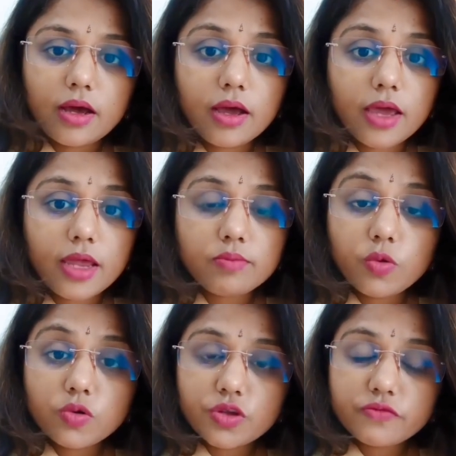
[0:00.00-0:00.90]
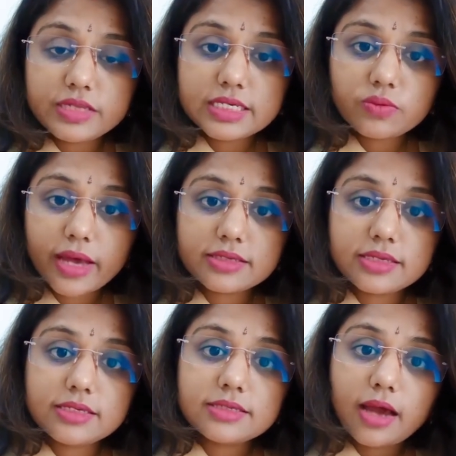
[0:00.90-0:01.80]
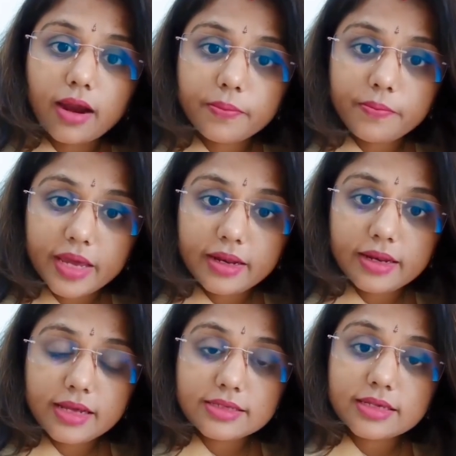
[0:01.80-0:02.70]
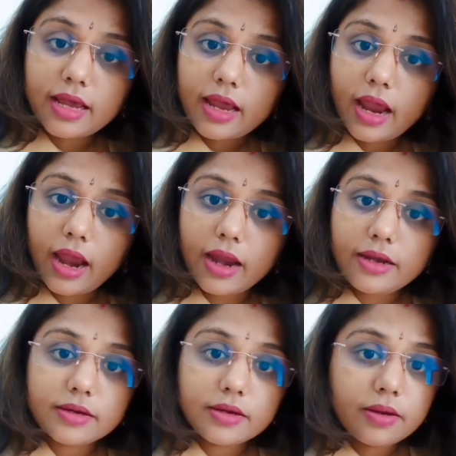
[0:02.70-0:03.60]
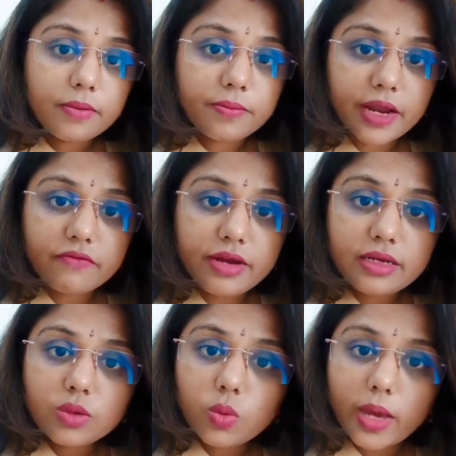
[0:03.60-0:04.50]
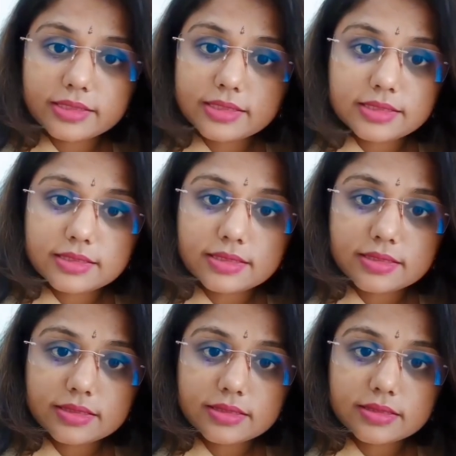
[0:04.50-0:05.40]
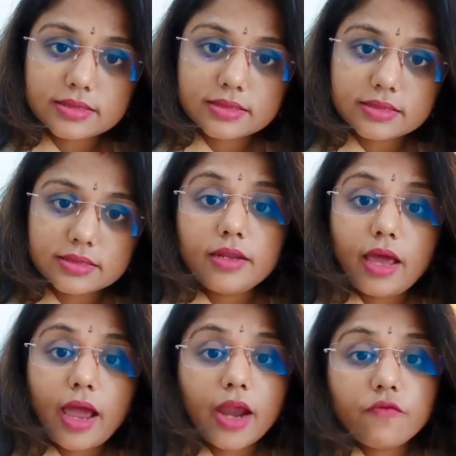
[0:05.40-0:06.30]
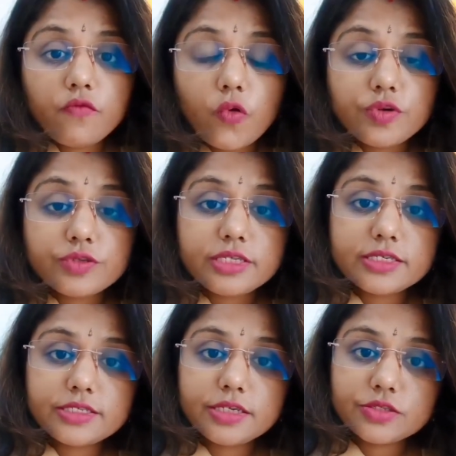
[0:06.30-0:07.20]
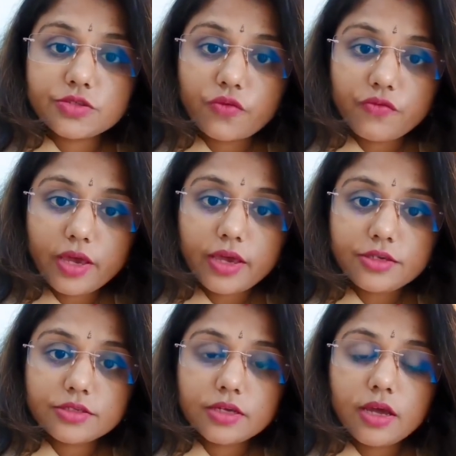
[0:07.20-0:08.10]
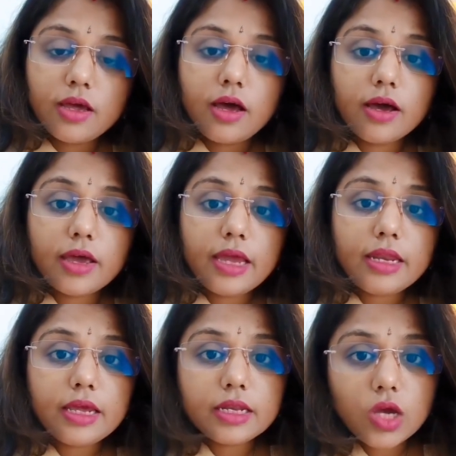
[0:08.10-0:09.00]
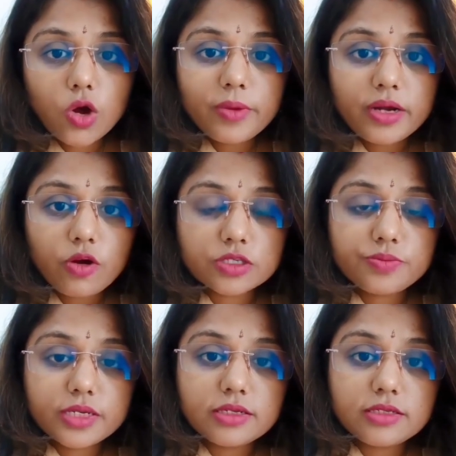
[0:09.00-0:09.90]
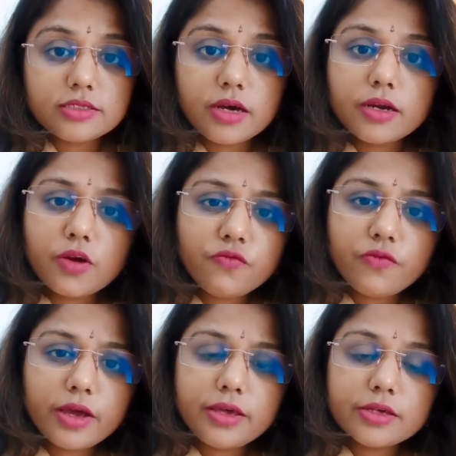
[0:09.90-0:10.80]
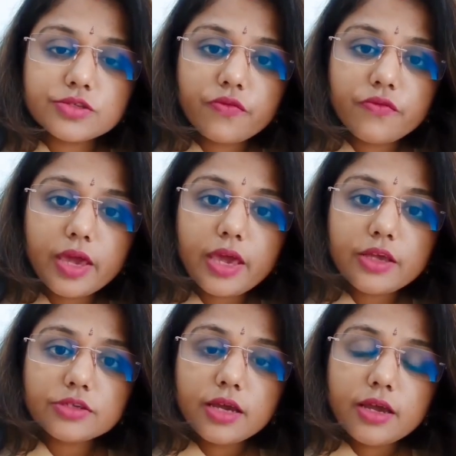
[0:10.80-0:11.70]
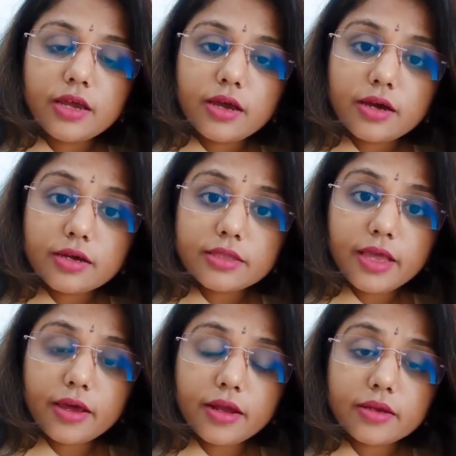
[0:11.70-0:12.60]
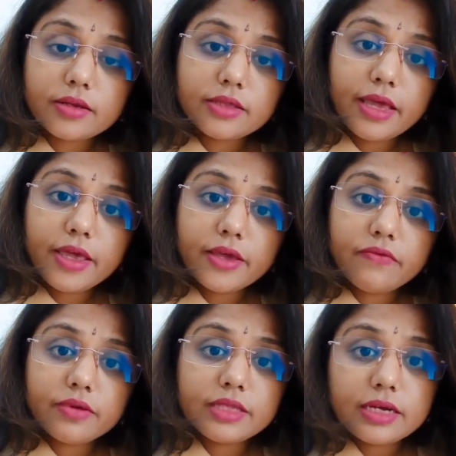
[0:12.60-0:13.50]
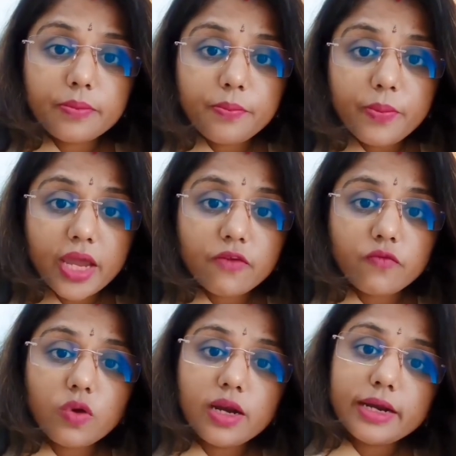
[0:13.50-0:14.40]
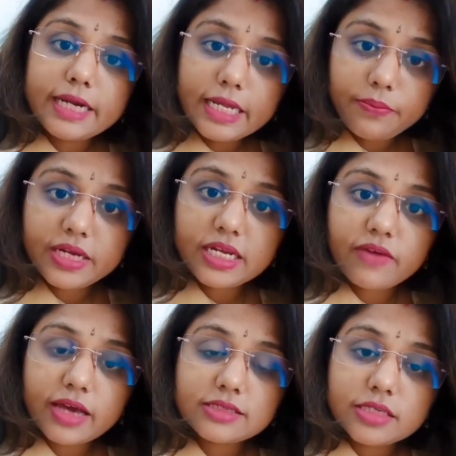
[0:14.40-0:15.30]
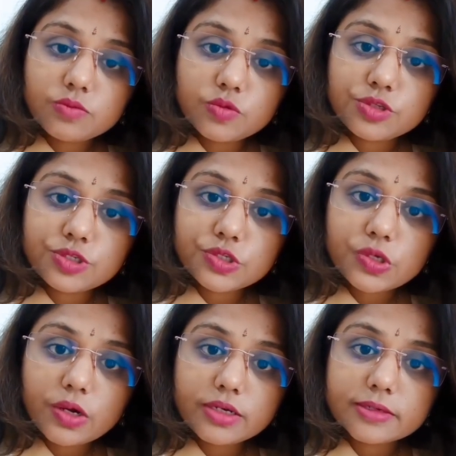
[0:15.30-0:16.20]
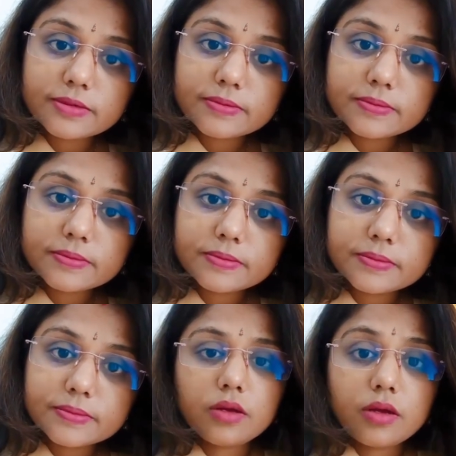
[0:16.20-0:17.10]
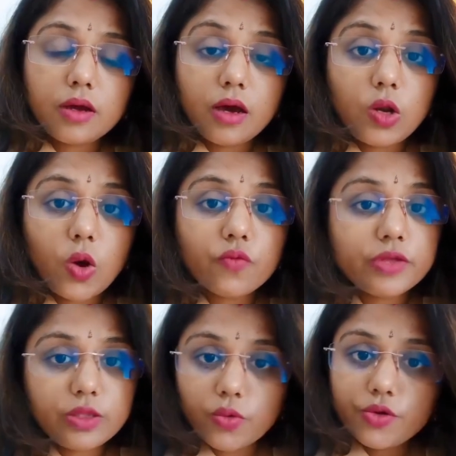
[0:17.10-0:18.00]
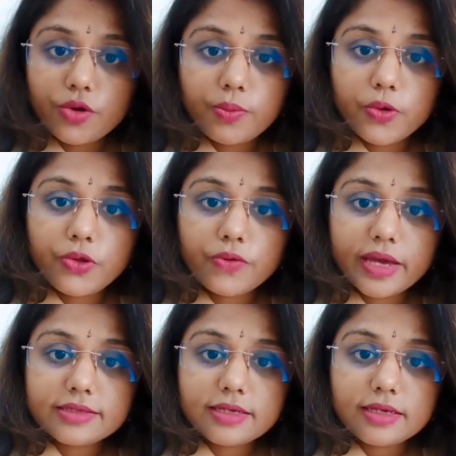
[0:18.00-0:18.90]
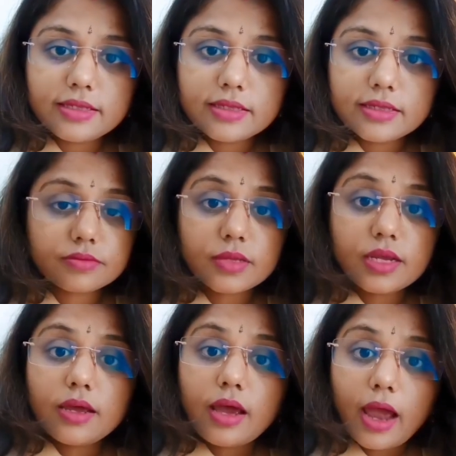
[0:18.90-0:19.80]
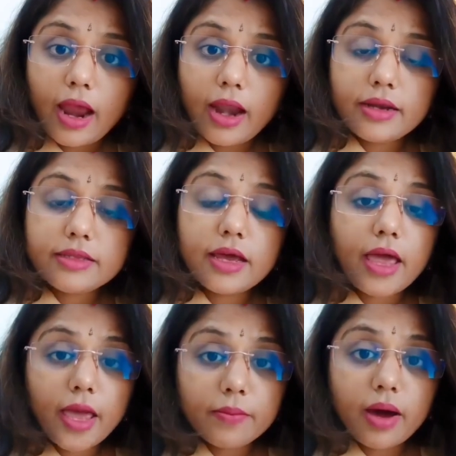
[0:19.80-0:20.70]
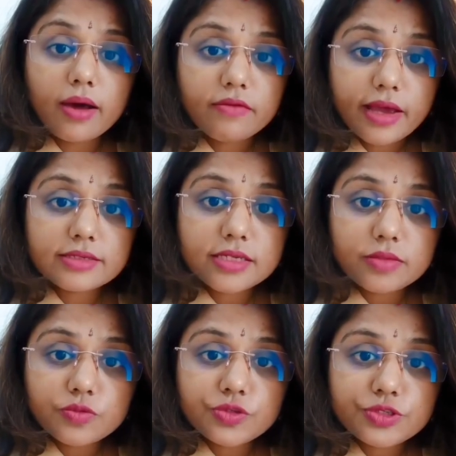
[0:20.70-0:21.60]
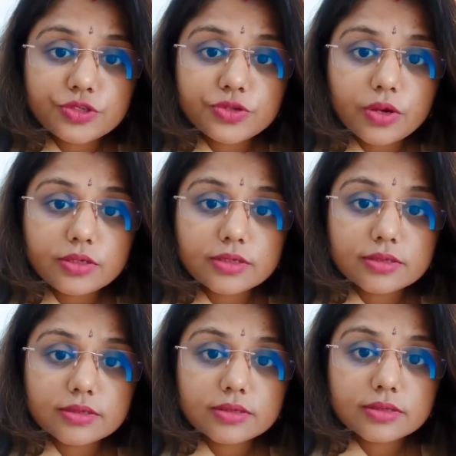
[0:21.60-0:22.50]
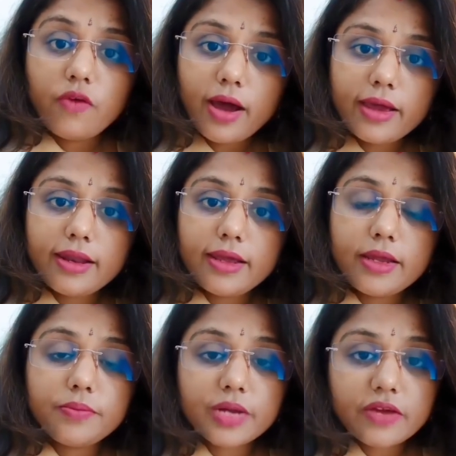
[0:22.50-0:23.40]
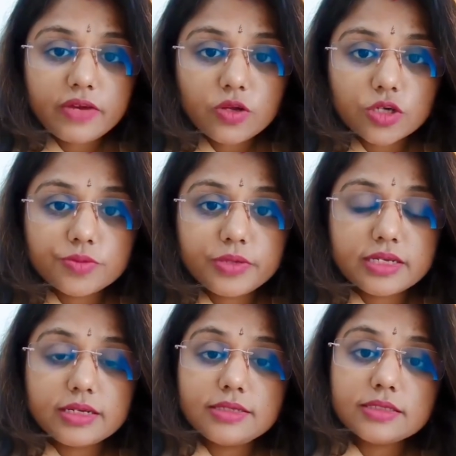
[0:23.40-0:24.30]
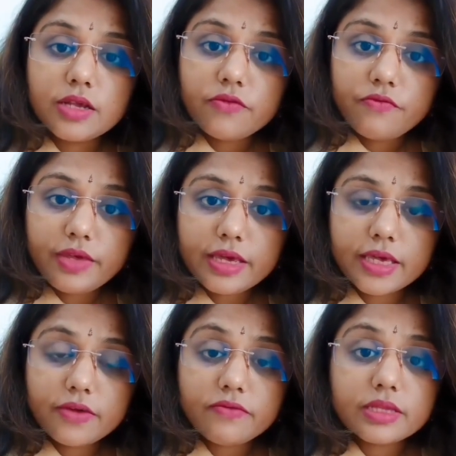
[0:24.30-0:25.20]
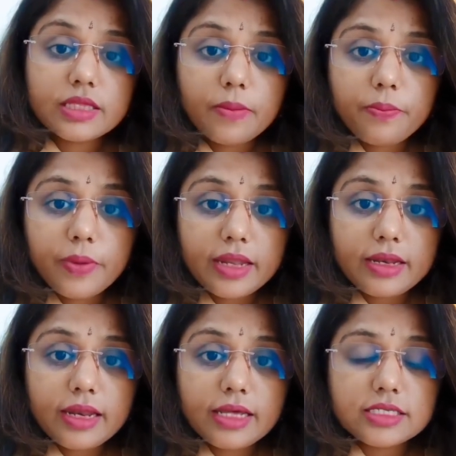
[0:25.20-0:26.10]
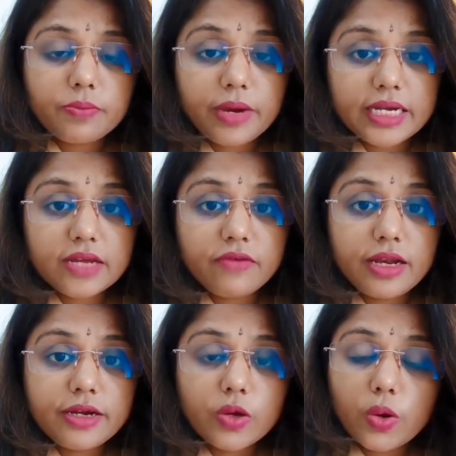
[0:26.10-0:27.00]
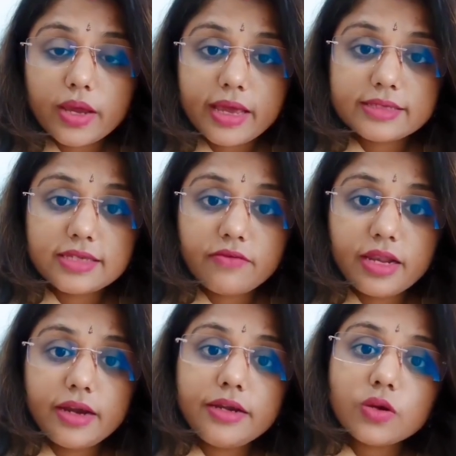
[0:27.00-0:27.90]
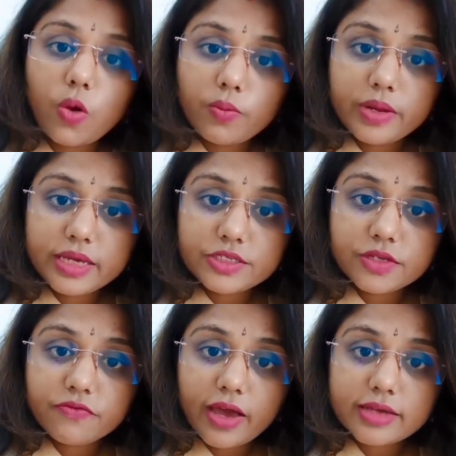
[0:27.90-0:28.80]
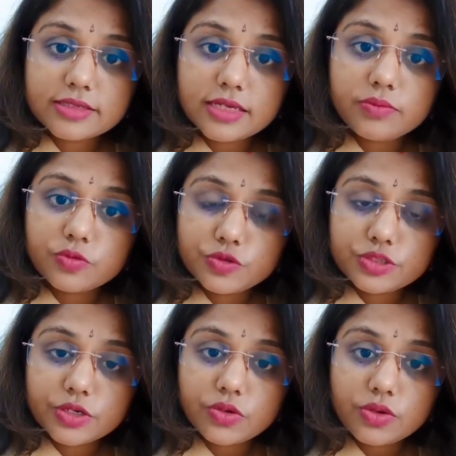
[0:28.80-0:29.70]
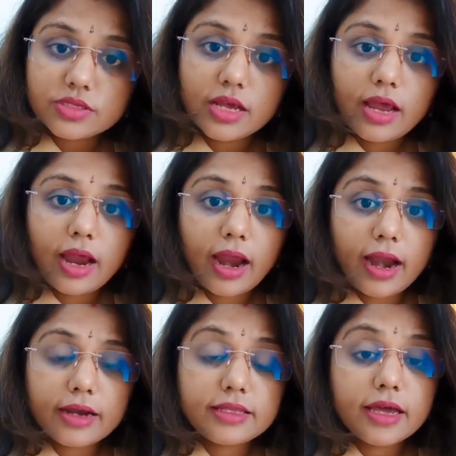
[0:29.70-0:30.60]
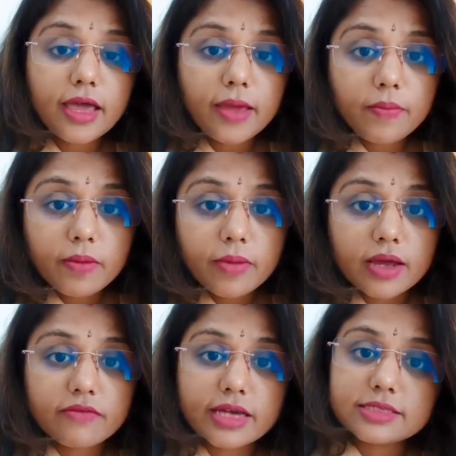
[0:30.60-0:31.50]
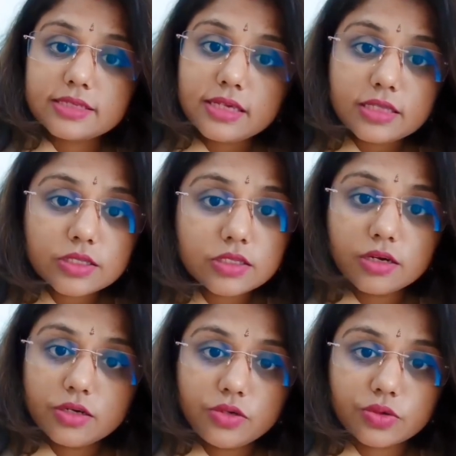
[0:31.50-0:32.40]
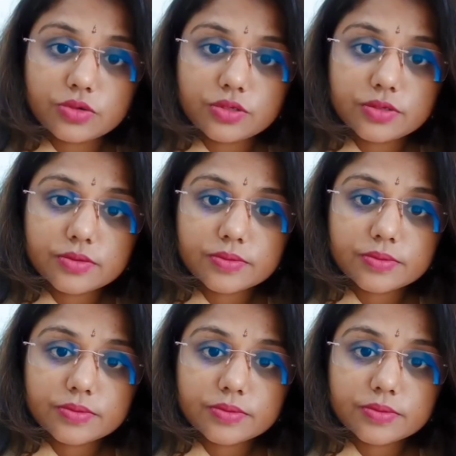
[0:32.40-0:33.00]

Again, both of these vaccines are painless and private vaccines. Then at 4 to 6 years of age, again in government hospitals around 5 years of age, there they give the painful DPT vaccine booster shot along with the oral polio vaccine and the MR vaccine booster shot, while in private hospitals we give the painless pentavalent or a hexavalent combination vaccine booster dose and the MMR vaccine third dose.